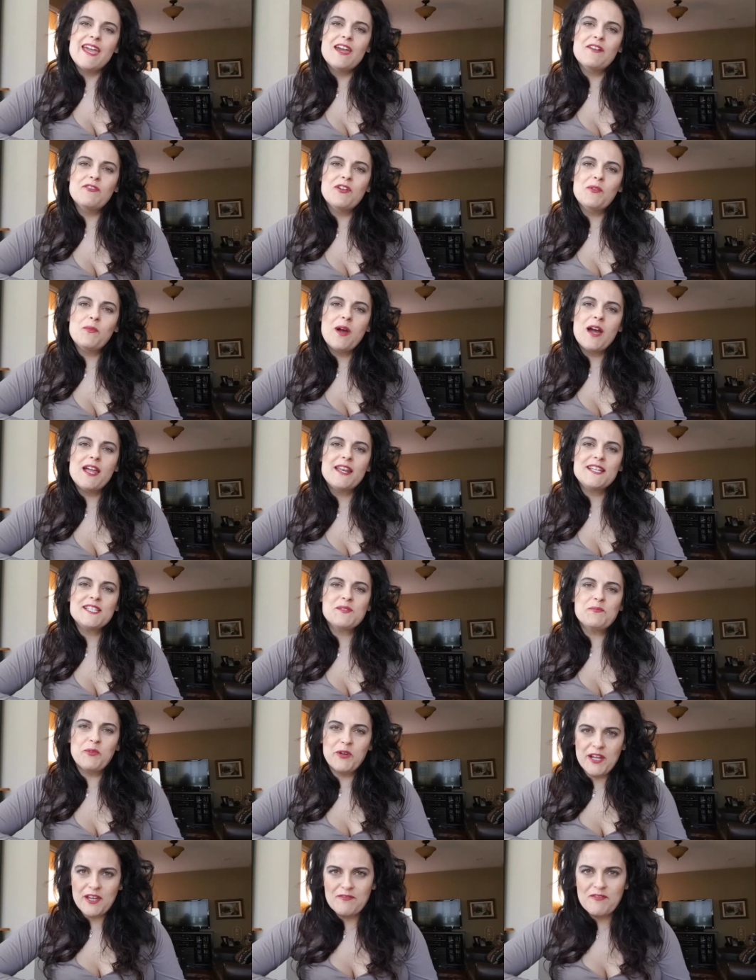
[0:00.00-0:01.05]
Hey everyone,
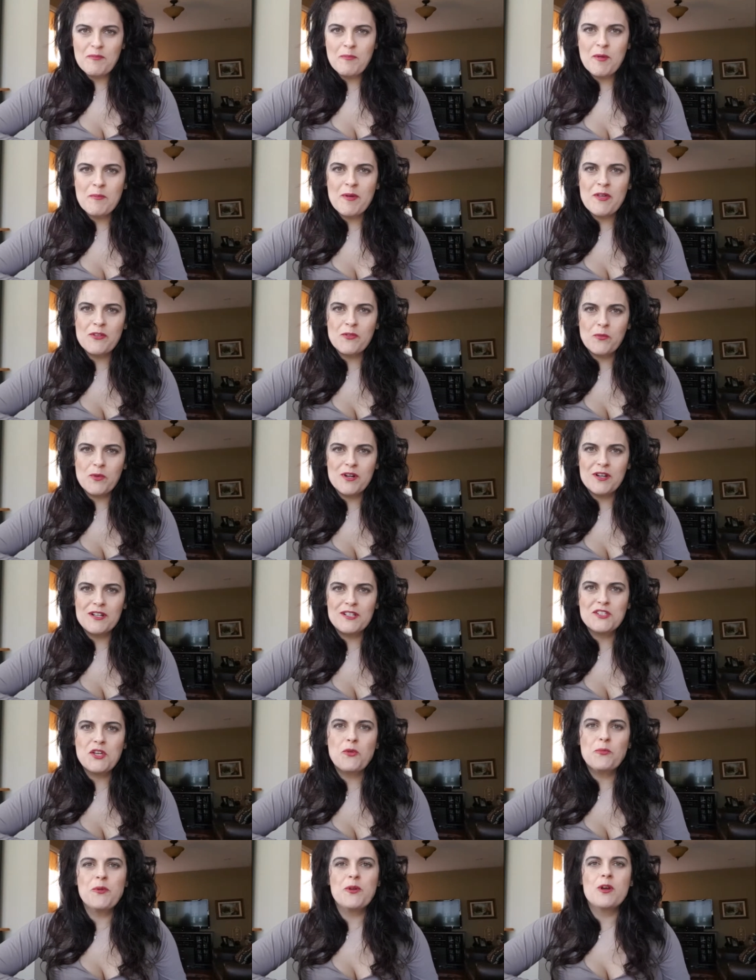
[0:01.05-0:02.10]
it's Bria from Mother
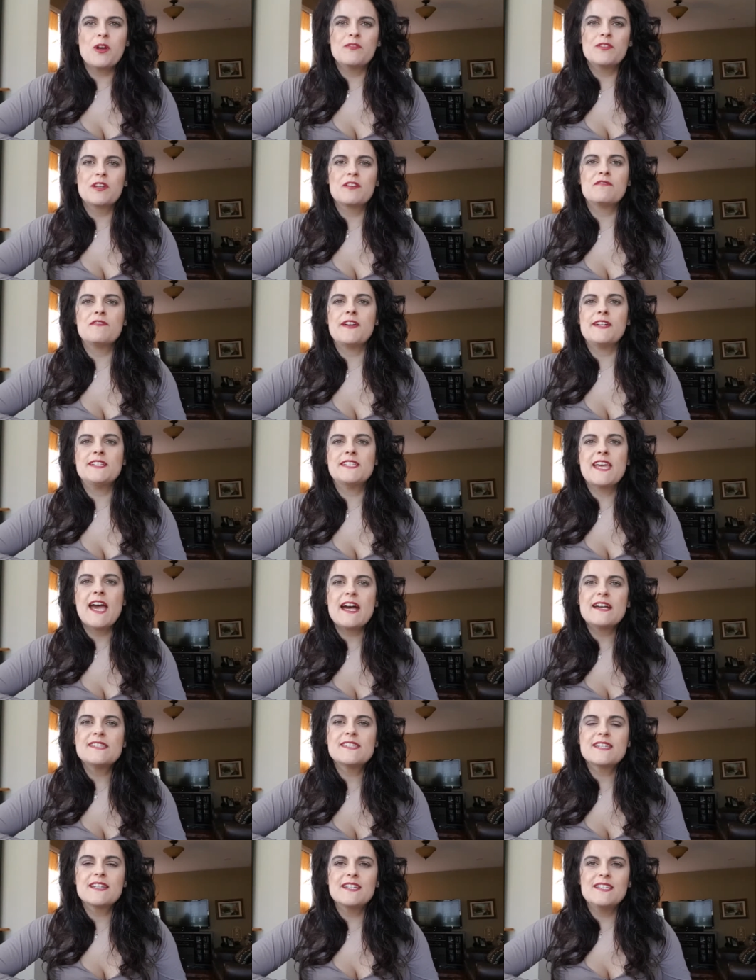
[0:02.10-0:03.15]
World. Hope you're having a
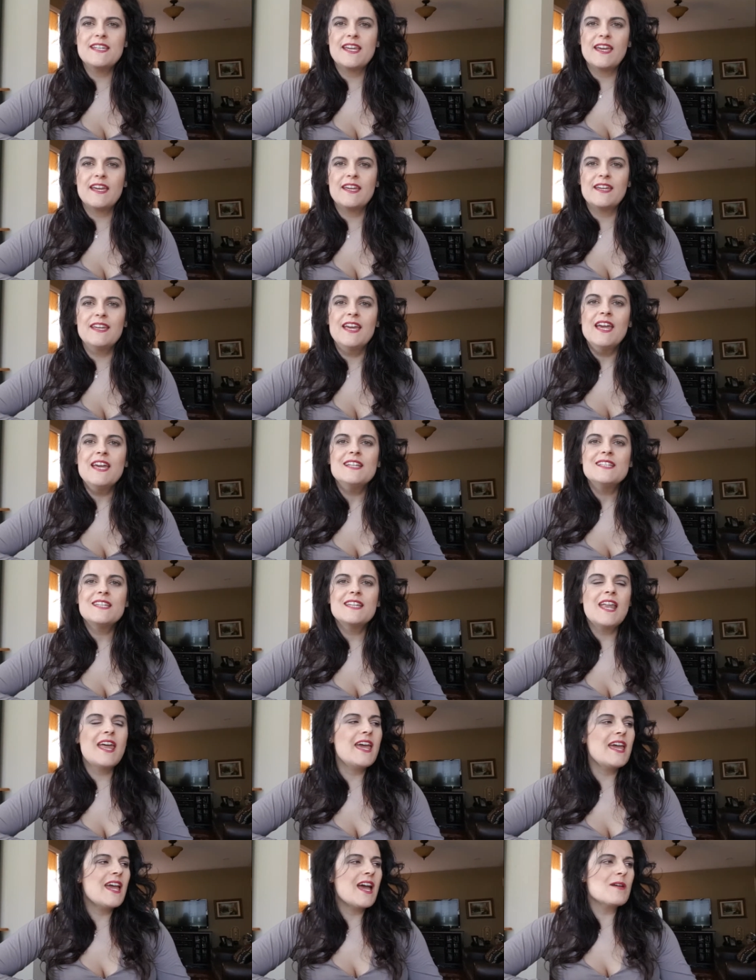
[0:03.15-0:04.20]
fantastic day.
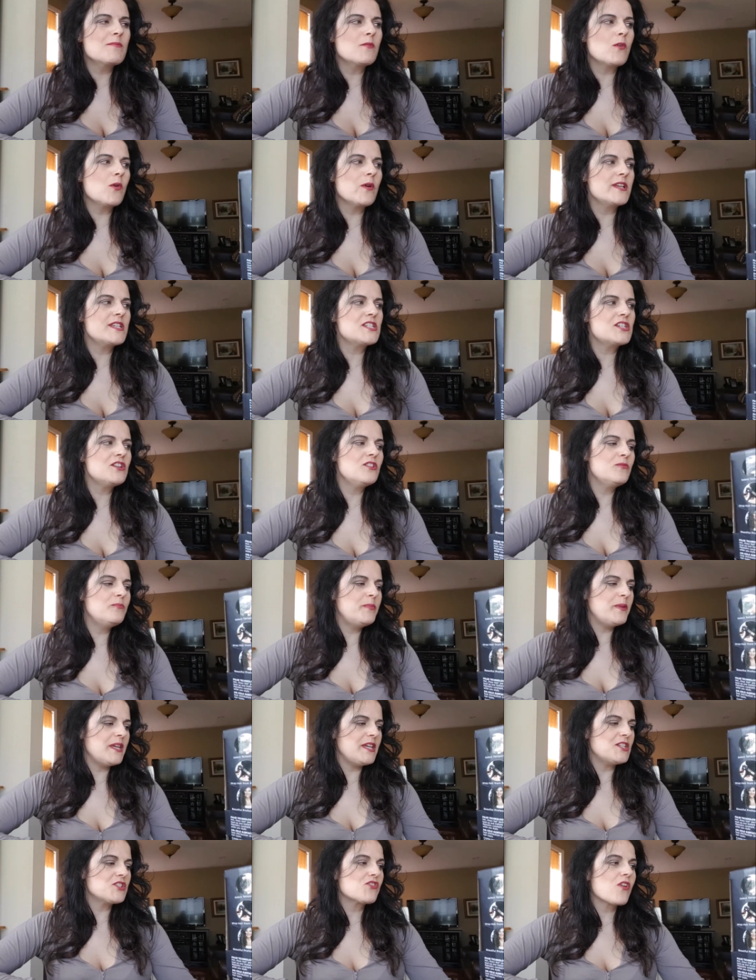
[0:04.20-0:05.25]
Today I'm going to
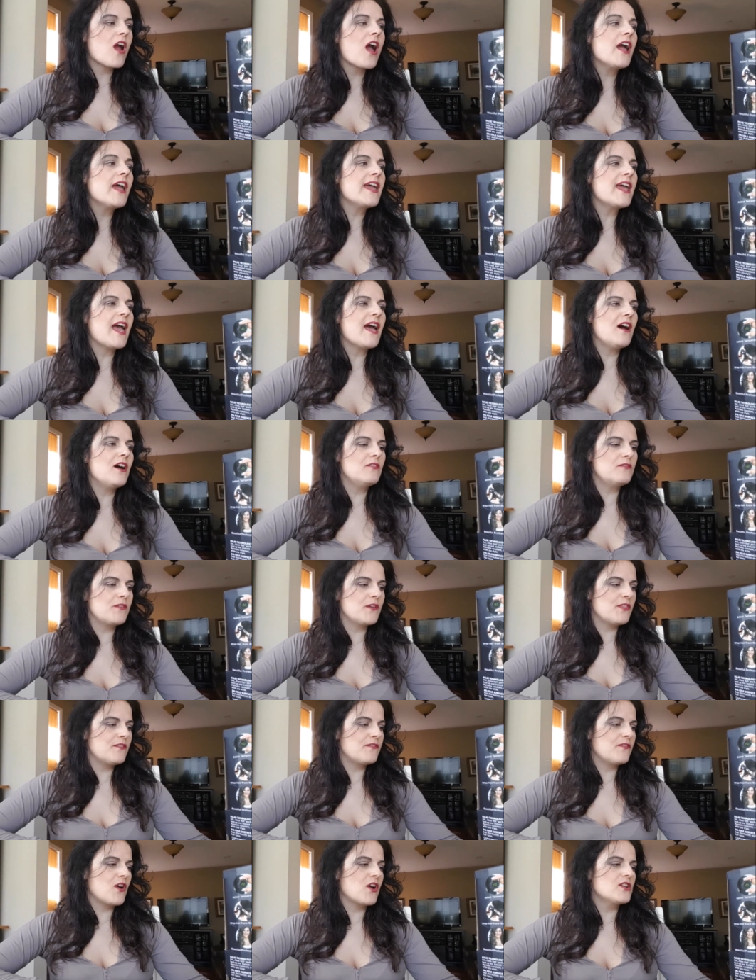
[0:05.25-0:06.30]
be trying out
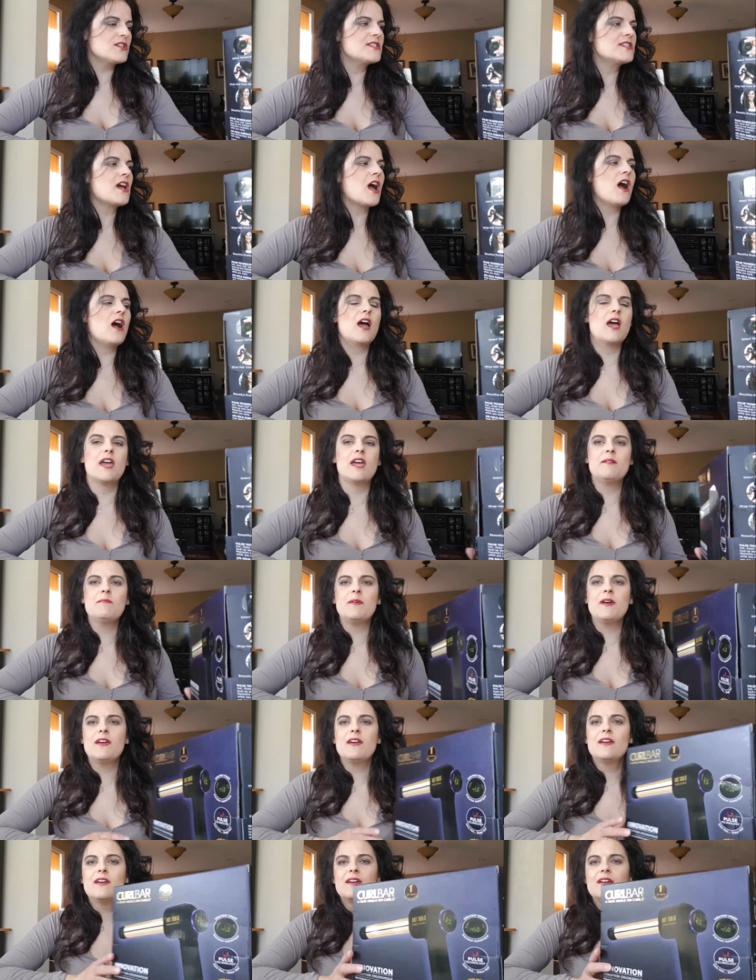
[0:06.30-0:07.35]
for the first
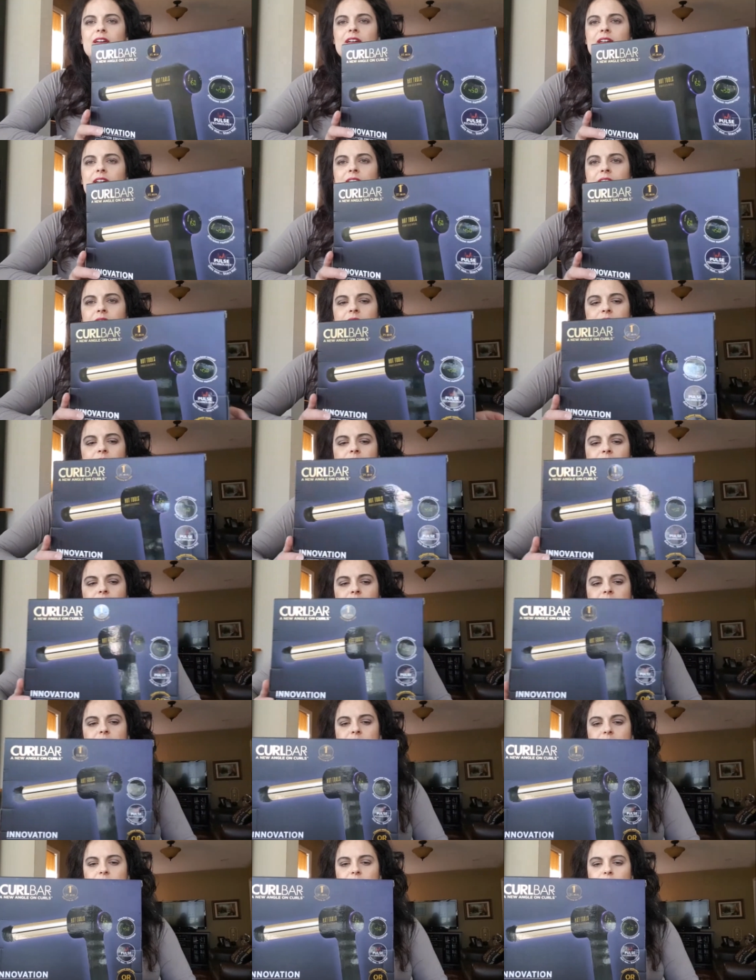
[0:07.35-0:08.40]
time
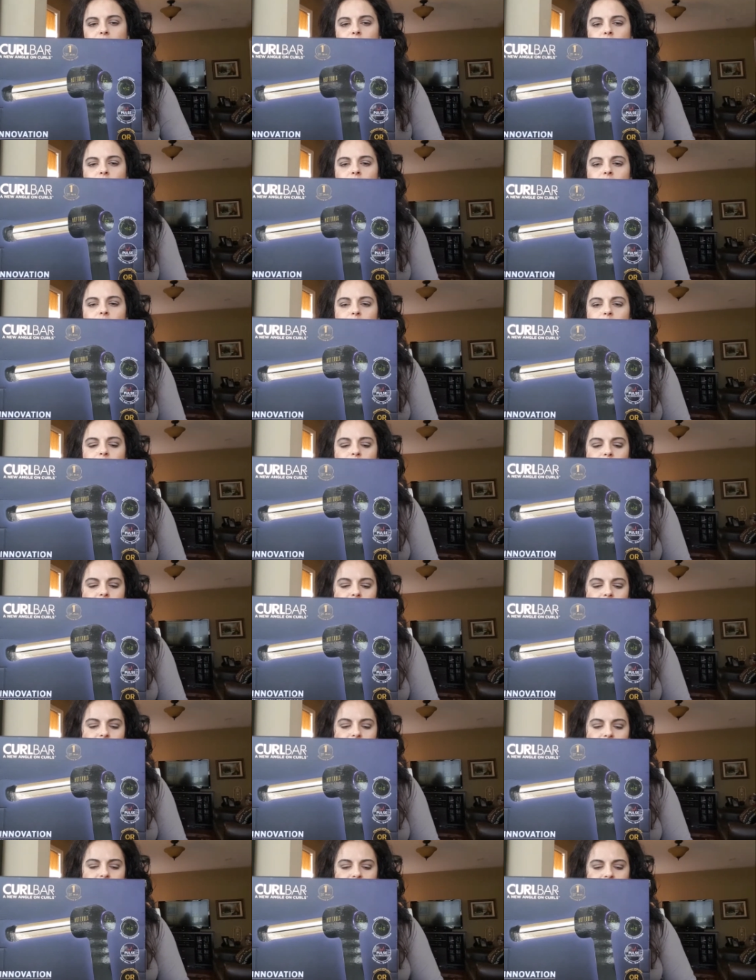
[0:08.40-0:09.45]
the curl
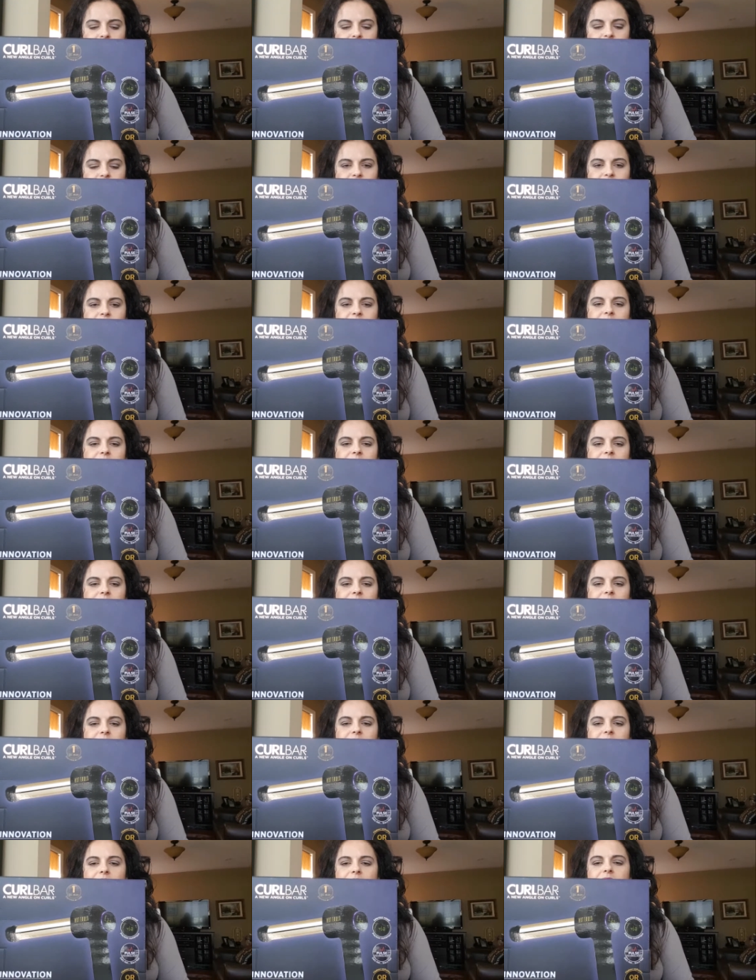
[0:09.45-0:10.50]
bar.
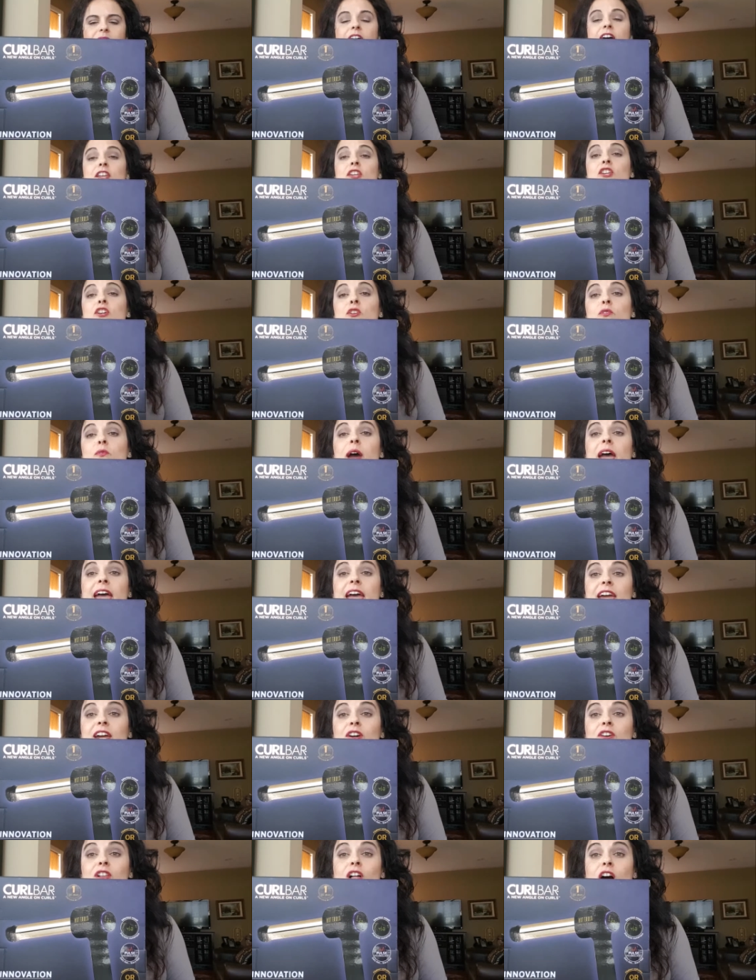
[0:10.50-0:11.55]
A new
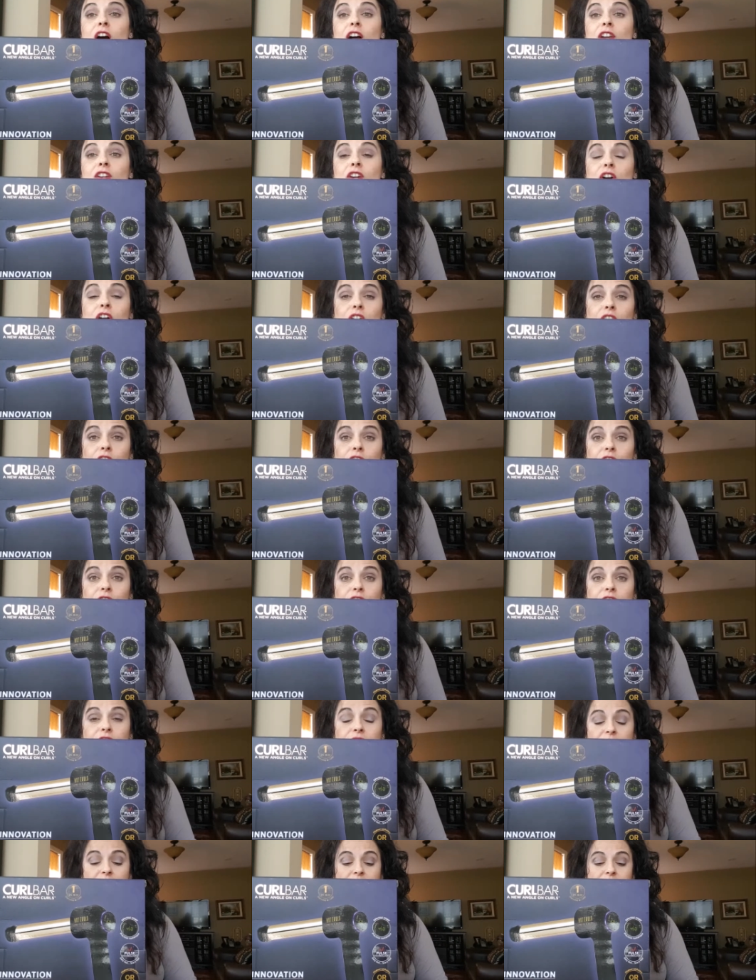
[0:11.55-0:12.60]
angle on
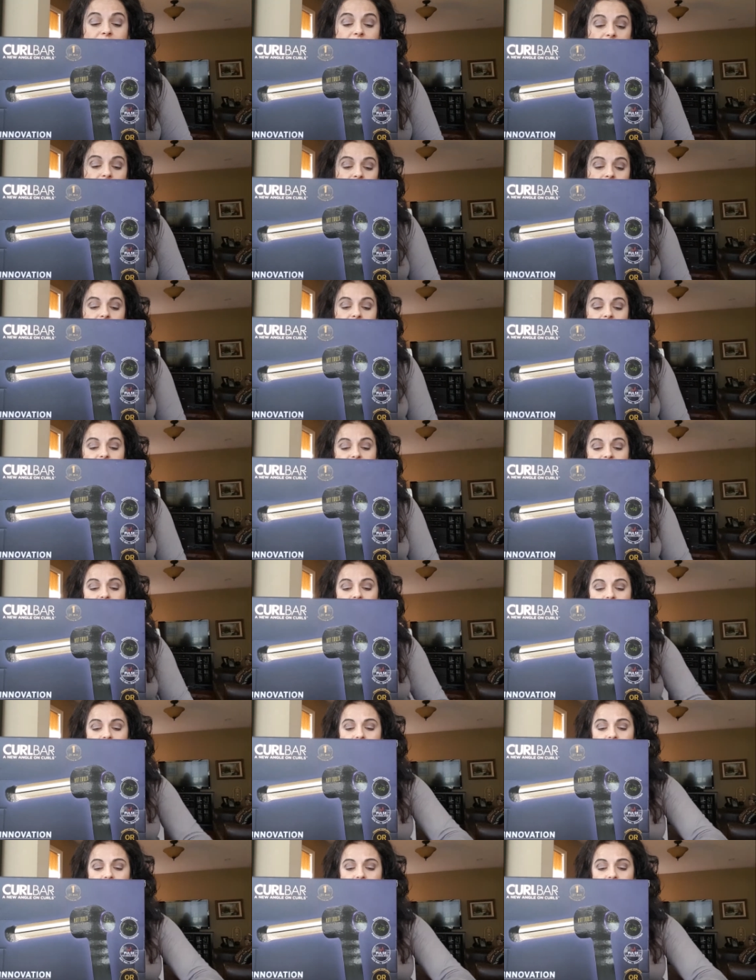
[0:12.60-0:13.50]
curls. It's an